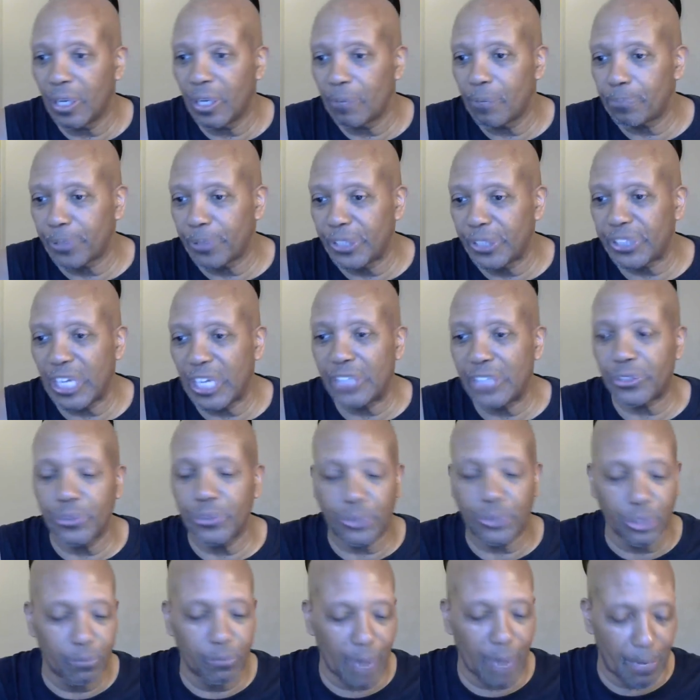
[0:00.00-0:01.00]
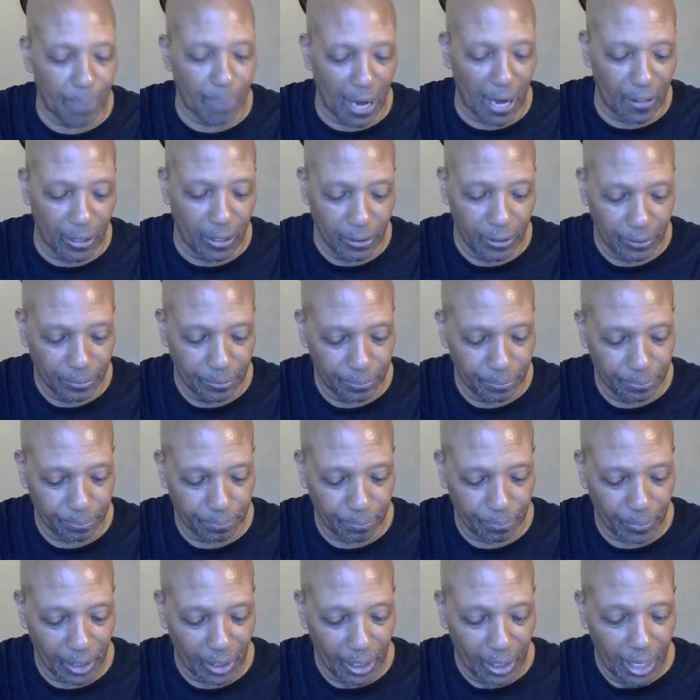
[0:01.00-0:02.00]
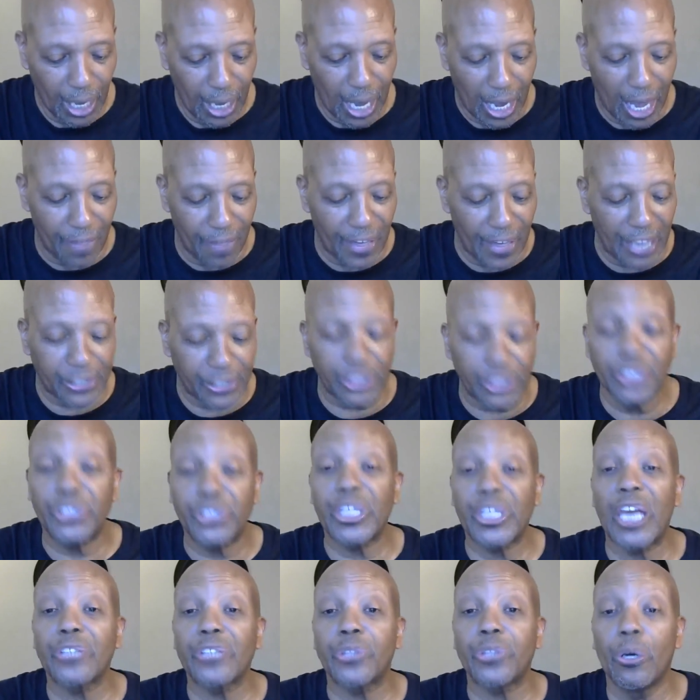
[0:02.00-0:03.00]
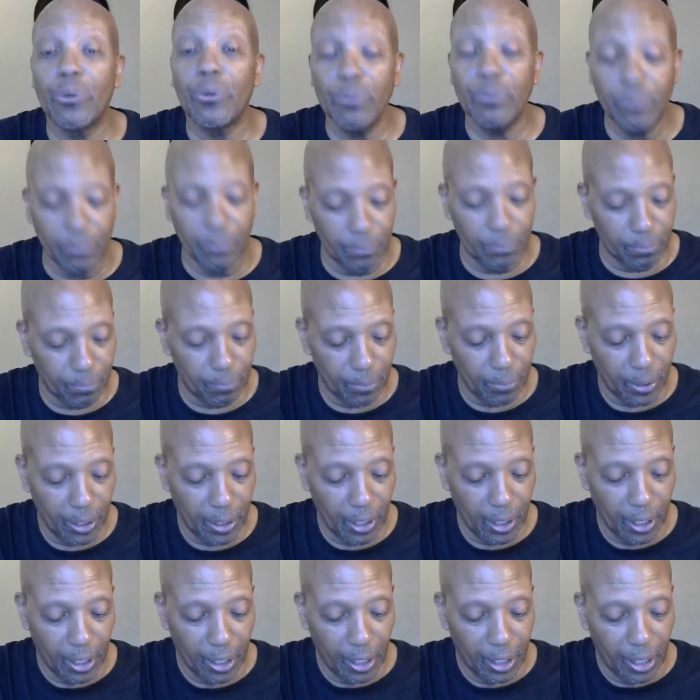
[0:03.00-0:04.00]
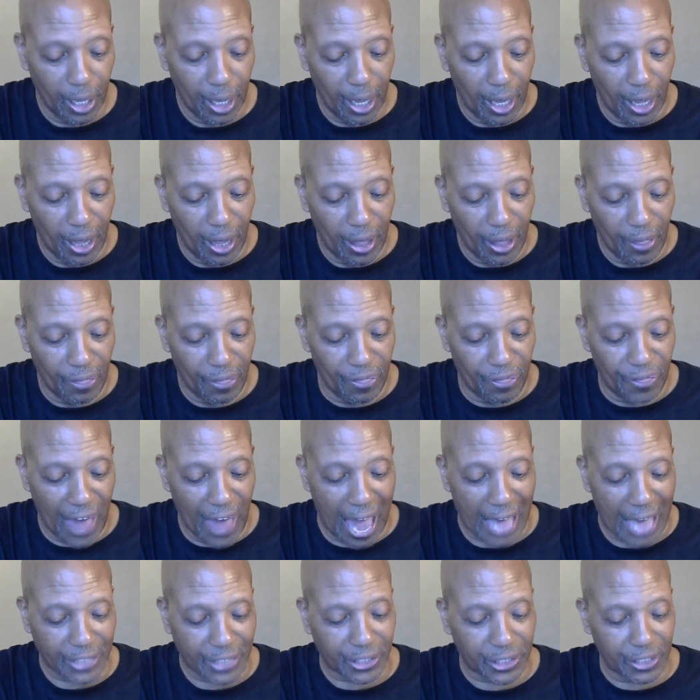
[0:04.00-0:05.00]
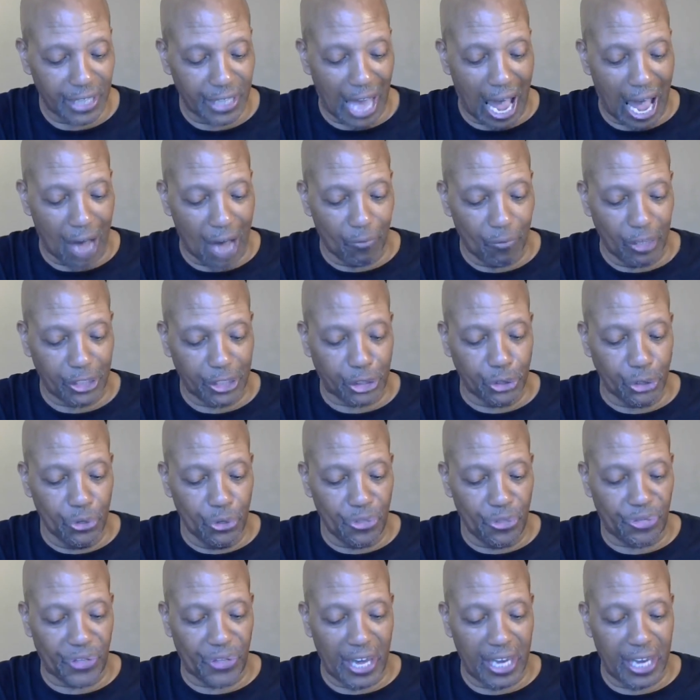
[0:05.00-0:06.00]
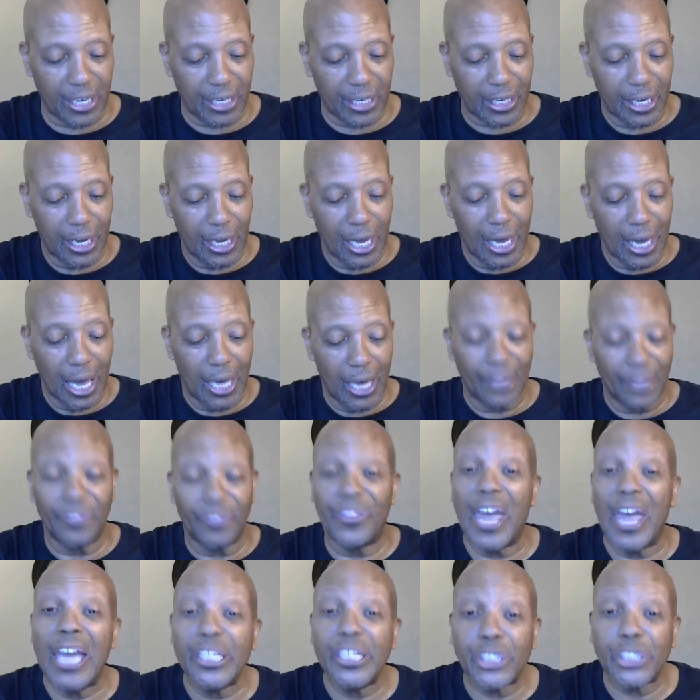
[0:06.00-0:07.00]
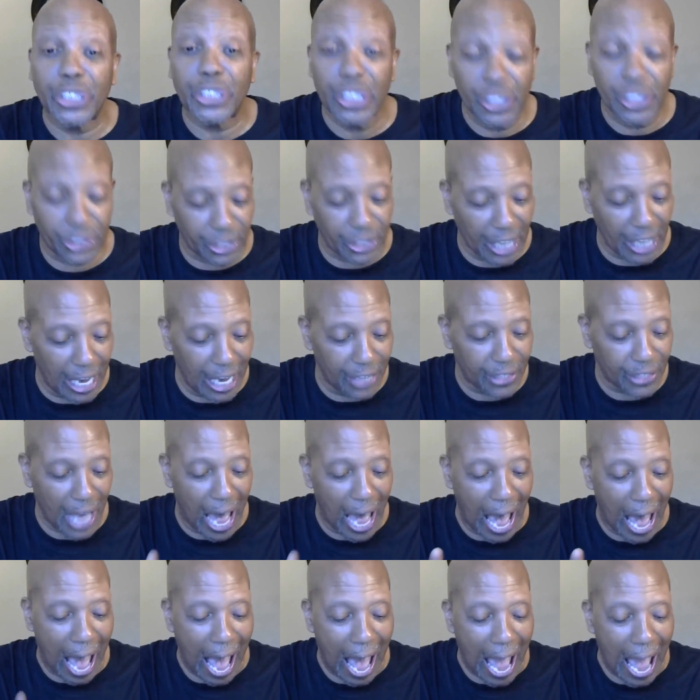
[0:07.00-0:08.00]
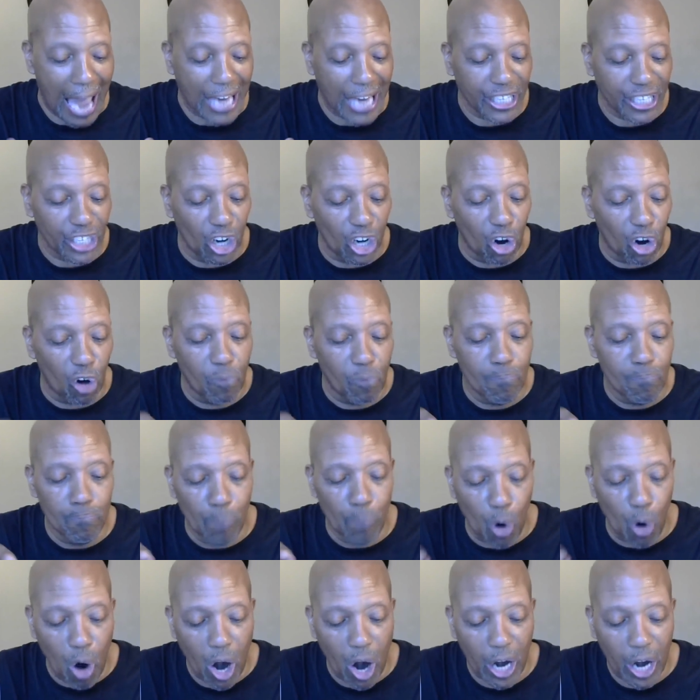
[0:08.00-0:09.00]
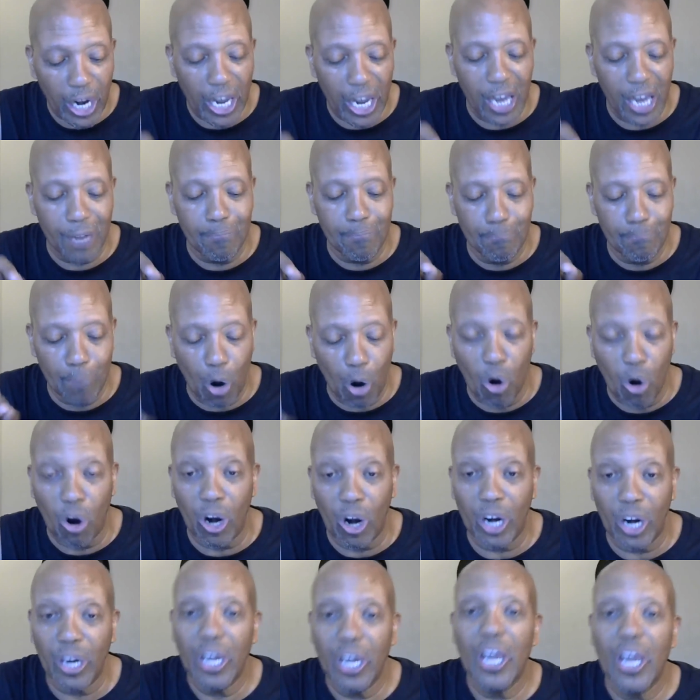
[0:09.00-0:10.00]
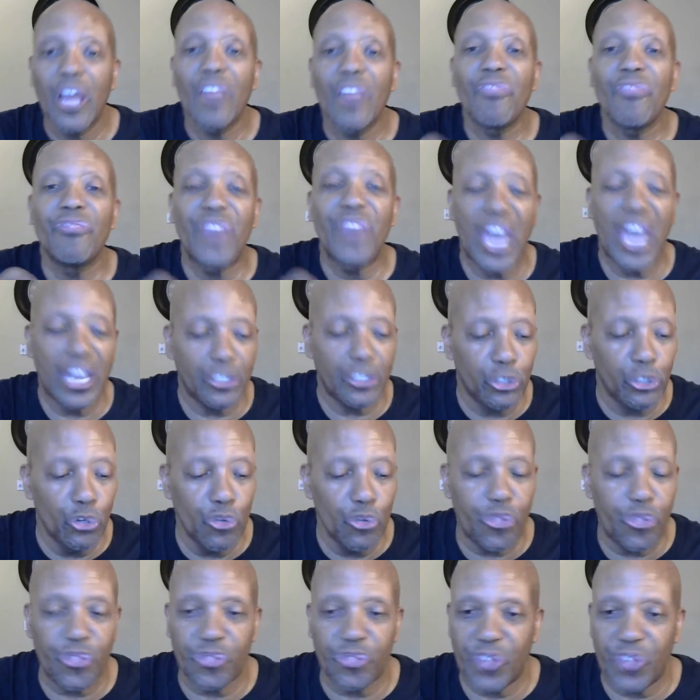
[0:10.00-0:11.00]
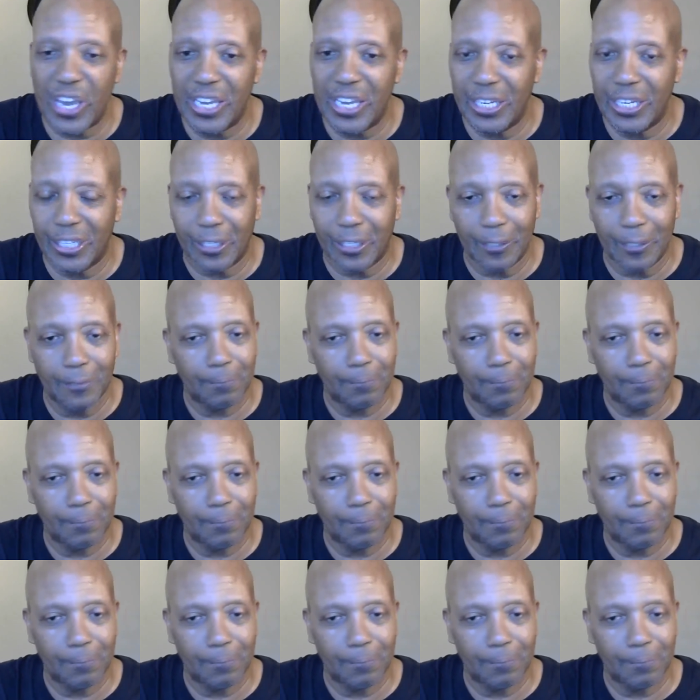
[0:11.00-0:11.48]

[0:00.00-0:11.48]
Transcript: Appreciate you too, my brother. And then she says, whom? That's not what you think? Then she says, I know more and more than you think.